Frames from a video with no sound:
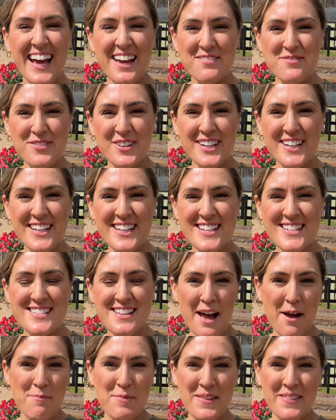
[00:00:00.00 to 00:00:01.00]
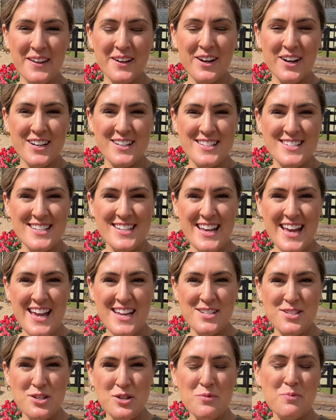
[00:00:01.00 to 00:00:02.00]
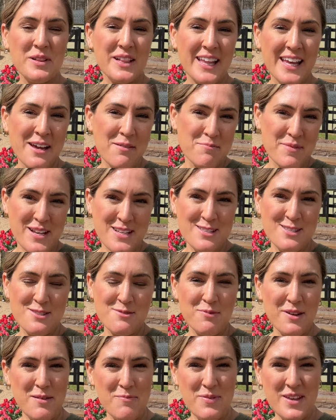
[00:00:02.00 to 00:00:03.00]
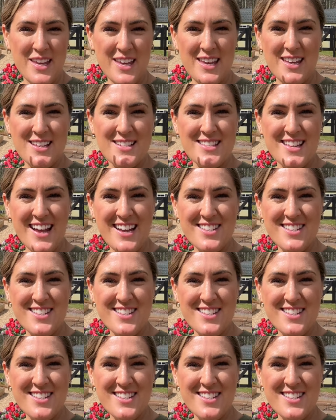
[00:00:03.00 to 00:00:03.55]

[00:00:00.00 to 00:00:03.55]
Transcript: Hi friends, I'm in the garden today to plant my sweet peas.